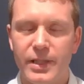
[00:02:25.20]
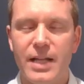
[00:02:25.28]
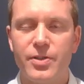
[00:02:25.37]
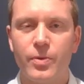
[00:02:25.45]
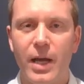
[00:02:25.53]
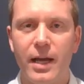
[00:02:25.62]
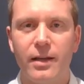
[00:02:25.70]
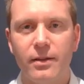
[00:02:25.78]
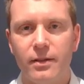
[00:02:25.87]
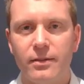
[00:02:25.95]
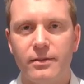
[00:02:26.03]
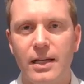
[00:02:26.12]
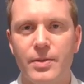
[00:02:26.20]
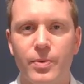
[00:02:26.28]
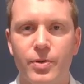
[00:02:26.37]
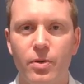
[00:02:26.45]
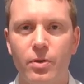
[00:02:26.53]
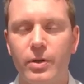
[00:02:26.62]
But that's okay.
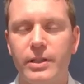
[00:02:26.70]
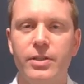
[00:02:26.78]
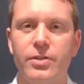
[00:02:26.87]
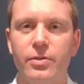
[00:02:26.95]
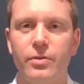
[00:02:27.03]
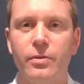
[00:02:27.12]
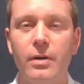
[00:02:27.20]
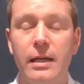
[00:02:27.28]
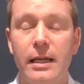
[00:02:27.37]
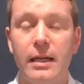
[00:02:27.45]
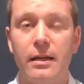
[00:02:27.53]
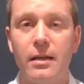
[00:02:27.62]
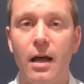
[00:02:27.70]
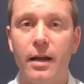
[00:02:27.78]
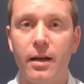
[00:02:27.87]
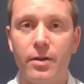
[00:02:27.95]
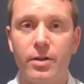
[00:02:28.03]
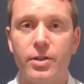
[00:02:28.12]
That's what you're going to do in
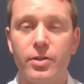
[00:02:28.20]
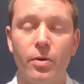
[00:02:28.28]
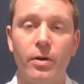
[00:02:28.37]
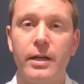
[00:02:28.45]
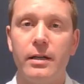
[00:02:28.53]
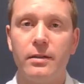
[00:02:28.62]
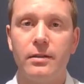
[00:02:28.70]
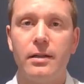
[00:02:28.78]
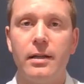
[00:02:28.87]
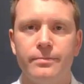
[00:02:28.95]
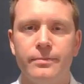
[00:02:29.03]
another tutorial.